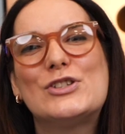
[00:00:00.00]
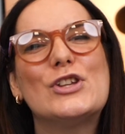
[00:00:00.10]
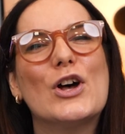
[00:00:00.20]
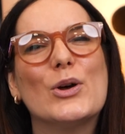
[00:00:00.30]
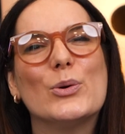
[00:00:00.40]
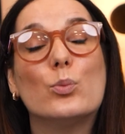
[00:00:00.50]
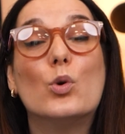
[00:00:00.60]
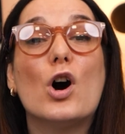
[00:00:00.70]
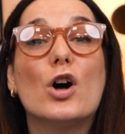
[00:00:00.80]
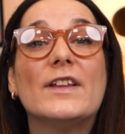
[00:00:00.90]
So,
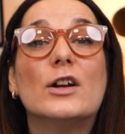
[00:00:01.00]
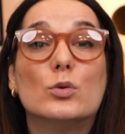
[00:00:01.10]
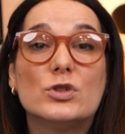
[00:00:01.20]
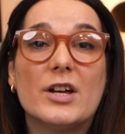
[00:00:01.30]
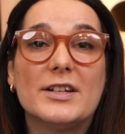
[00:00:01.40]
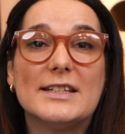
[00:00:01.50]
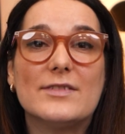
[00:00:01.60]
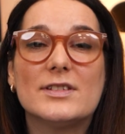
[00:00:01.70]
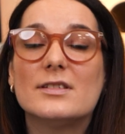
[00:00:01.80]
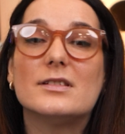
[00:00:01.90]
what are the
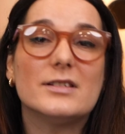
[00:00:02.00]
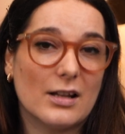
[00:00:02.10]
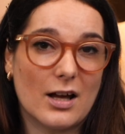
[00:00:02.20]
alternatives to